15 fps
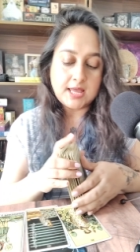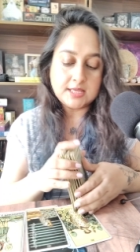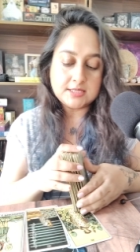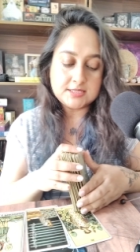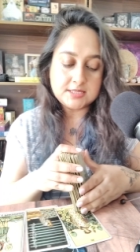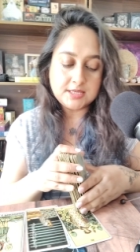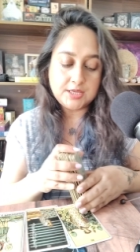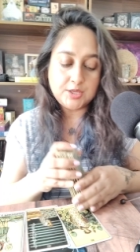I
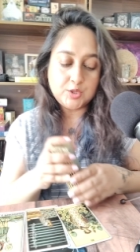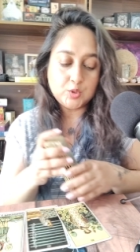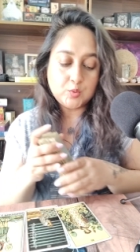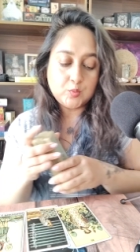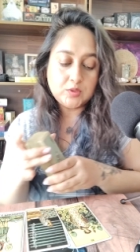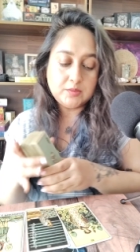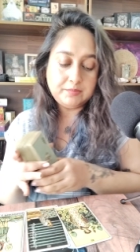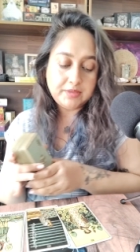see
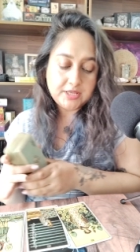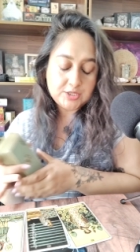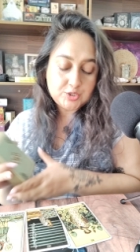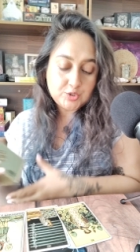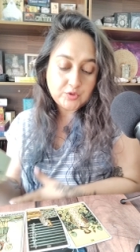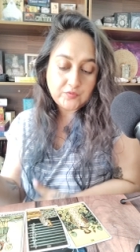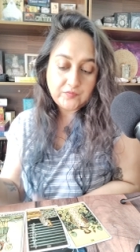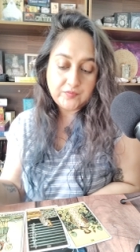you will
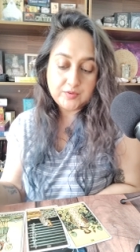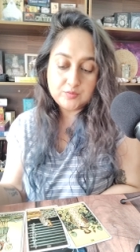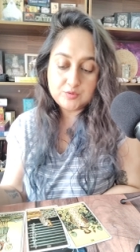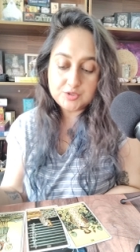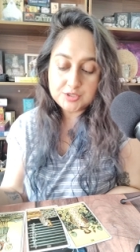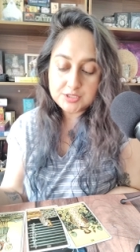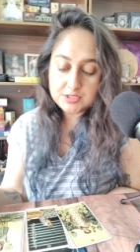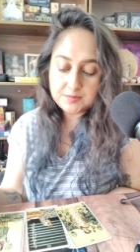meet your
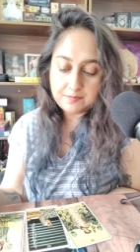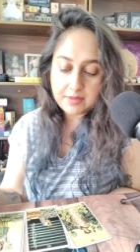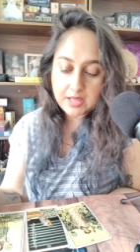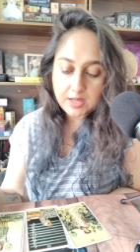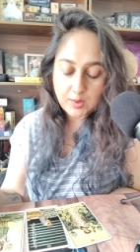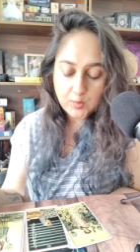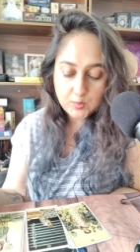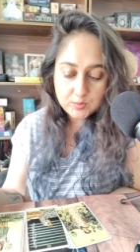future
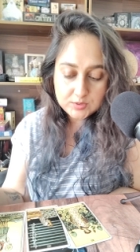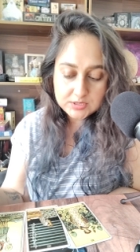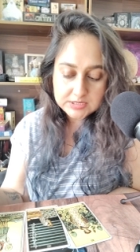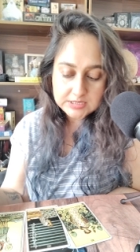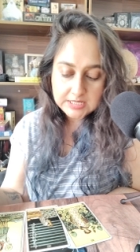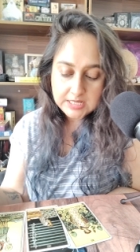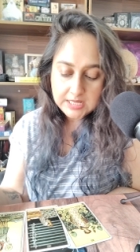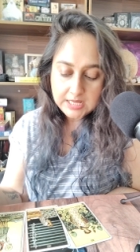
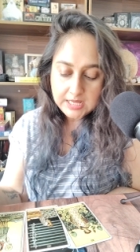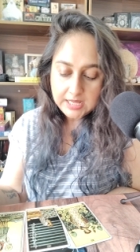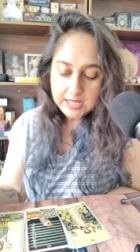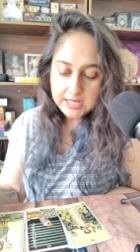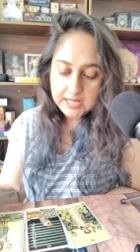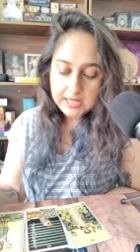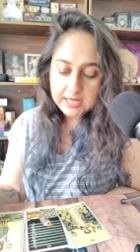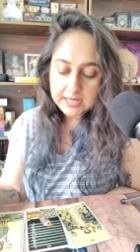spouse
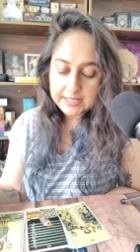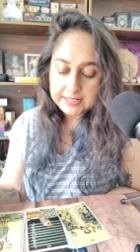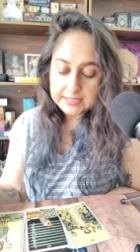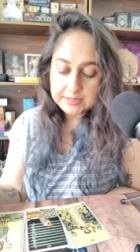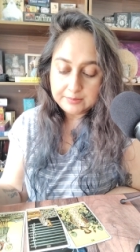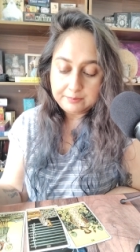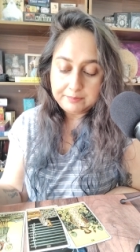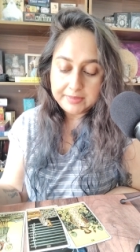
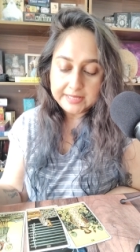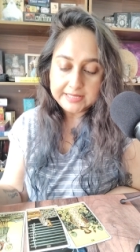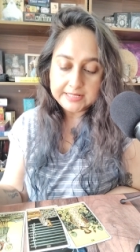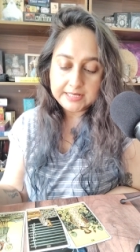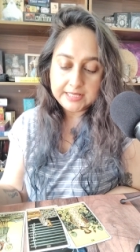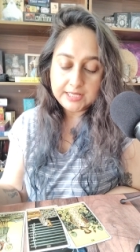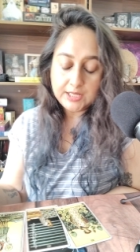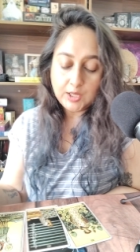in the
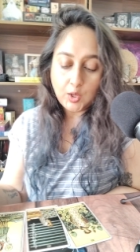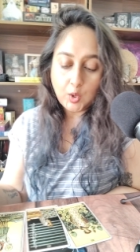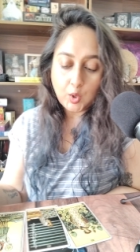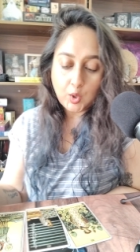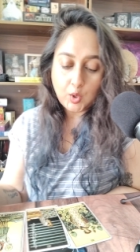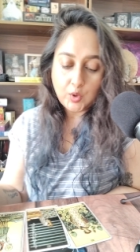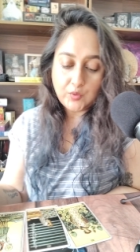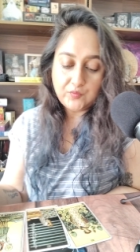beginning
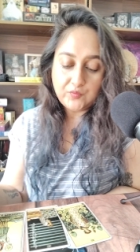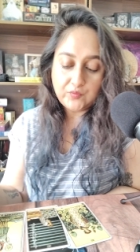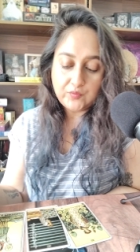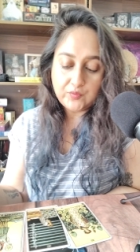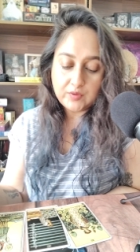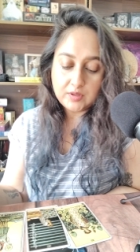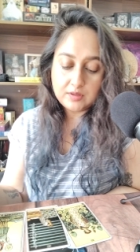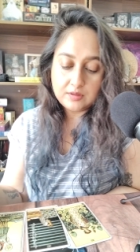
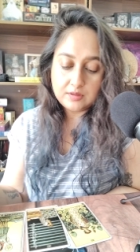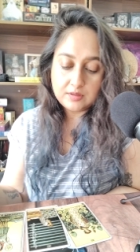of